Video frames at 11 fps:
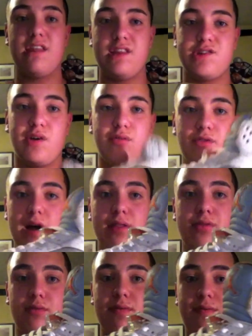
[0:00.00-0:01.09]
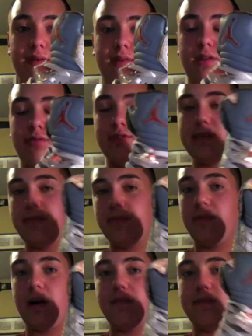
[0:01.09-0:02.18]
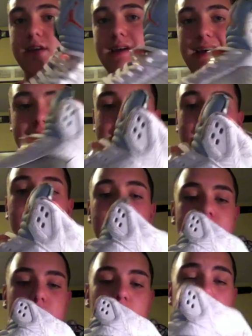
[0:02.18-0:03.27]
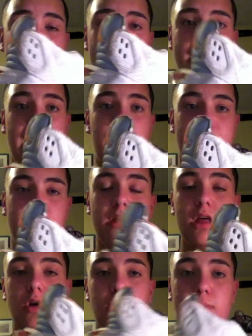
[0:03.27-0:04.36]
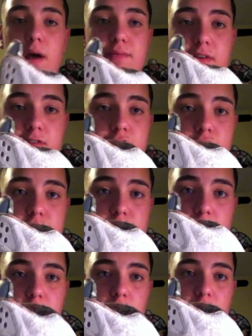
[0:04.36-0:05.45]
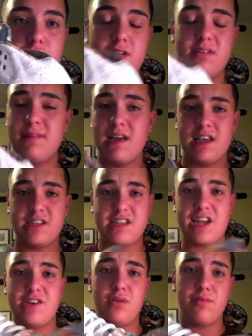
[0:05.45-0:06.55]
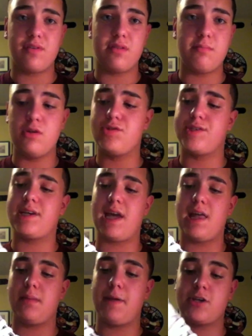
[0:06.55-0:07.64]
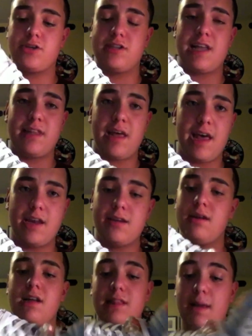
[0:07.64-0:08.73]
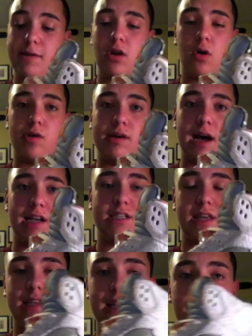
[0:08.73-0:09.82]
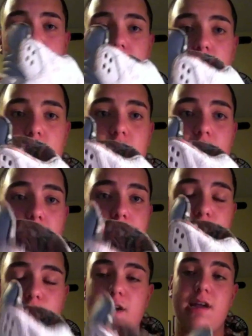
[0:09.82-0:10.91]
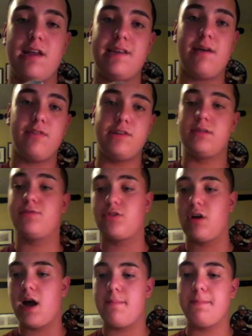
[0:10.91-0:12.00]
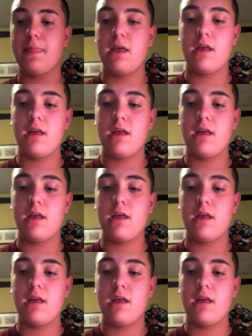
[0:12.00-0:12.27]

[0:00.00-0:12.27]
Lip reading: These go for around $350, $375 DS, so I'm very happy. One of my favorite shoes in my collection. Stay tuned for the music and the pictures at the end. Let me know what you guys think down below. Comment, rate, and definitely subscribe.